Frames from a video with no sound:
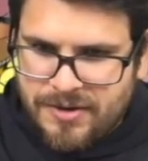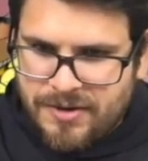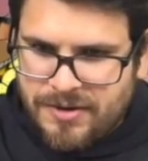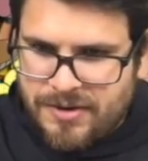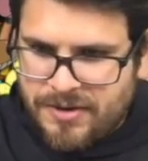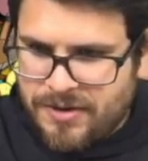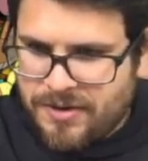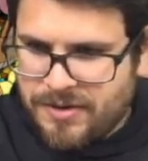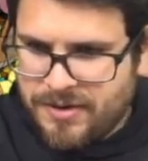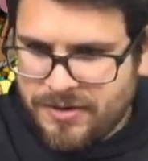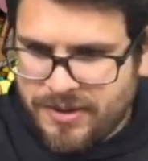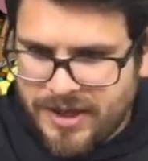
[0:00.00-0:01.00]

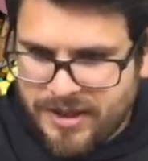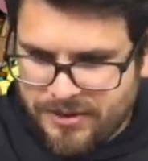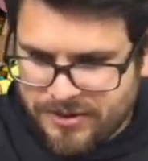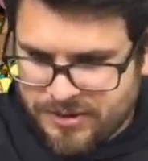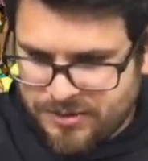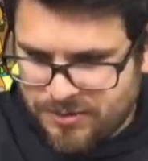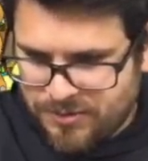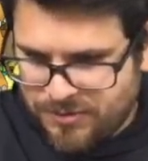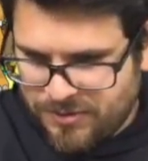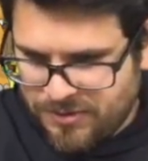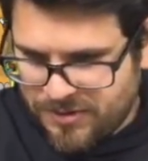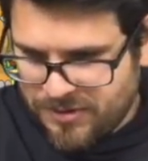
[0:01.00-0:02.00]
Oh, that looks
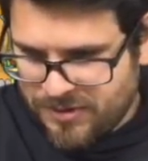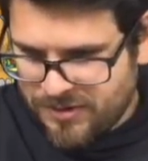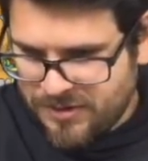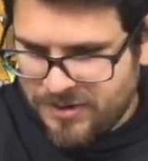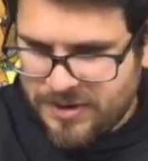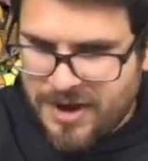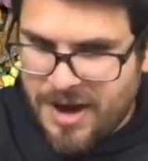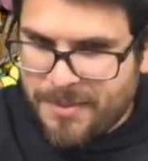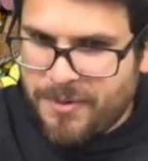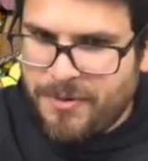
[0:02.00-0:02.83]
cool. I'm going